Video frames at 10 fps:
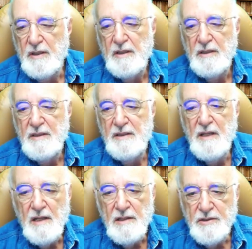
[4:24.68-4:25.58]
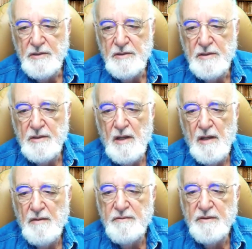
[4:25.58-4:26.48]
dozens
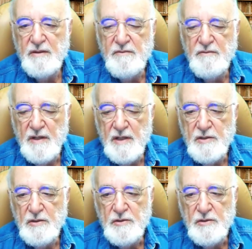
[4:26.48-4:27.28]
of convictions